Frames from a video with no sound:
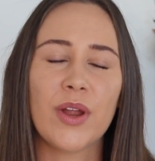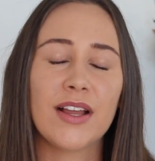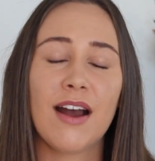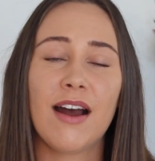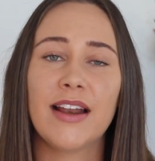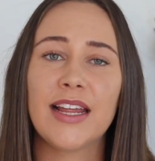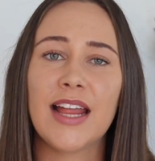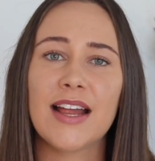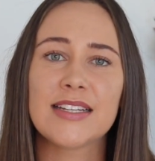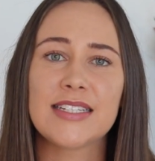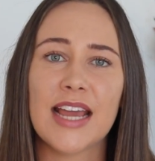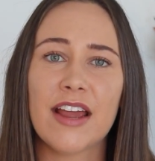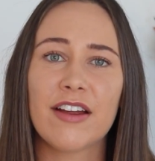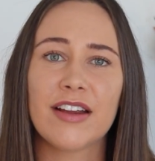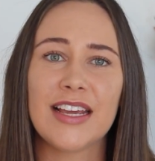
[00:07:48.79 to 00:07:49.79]
when cutting out
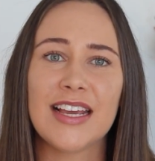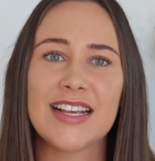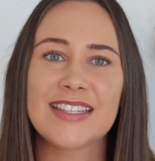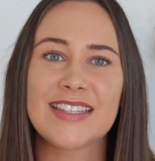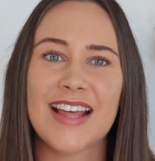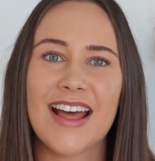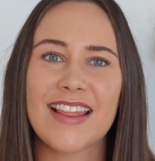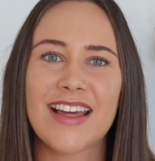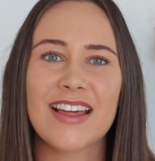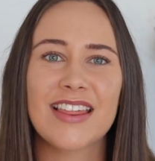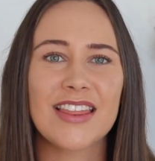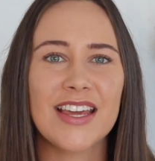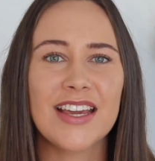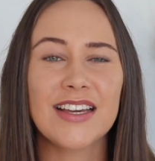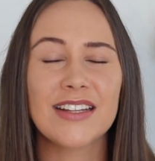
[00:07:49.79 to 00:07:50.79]
dairy is that they
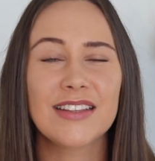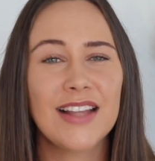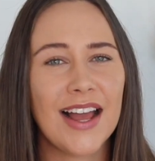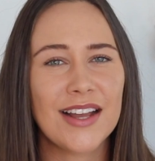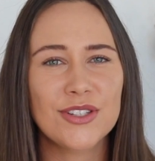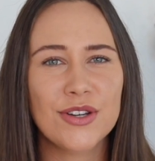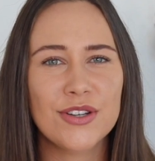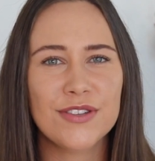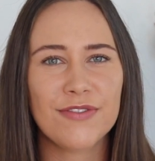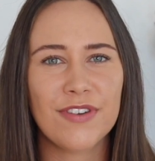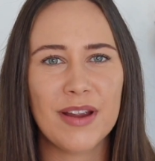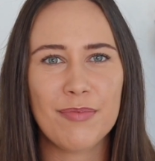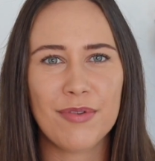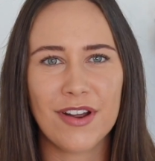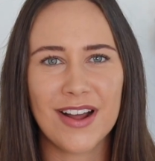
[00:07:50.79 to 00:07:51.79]
think
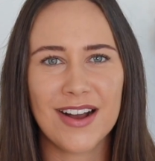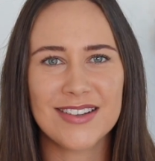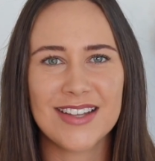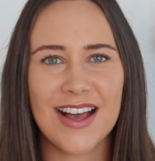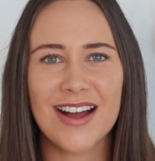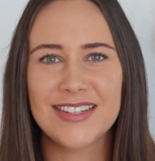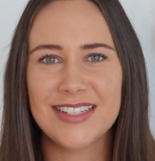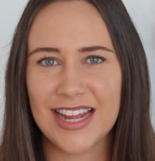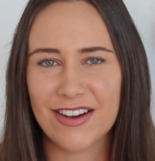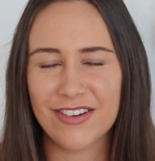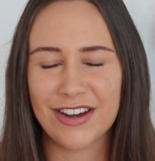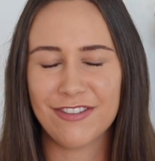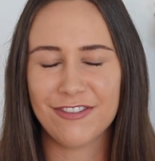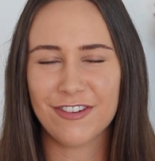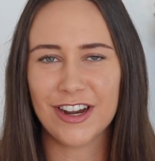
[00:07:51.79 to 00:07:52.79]
lactose-free products are
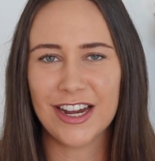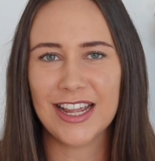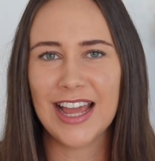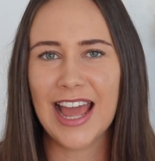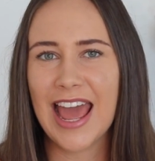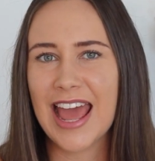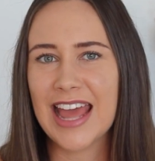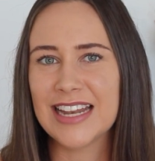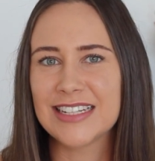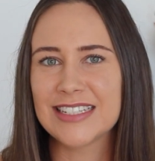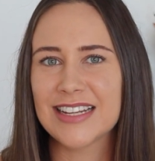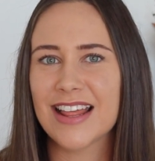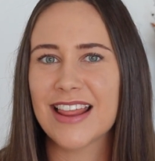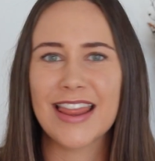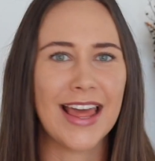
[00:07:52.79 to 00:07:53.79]
dairy-free,
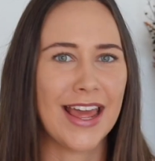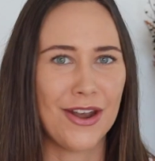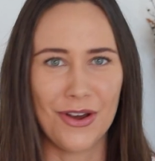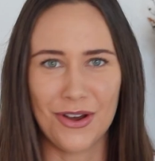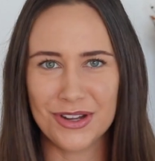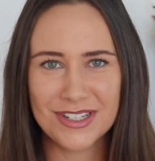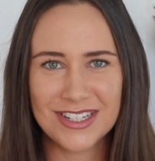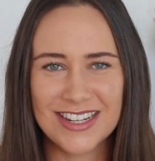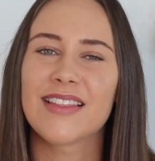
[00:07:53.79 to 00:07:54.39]
and they're not.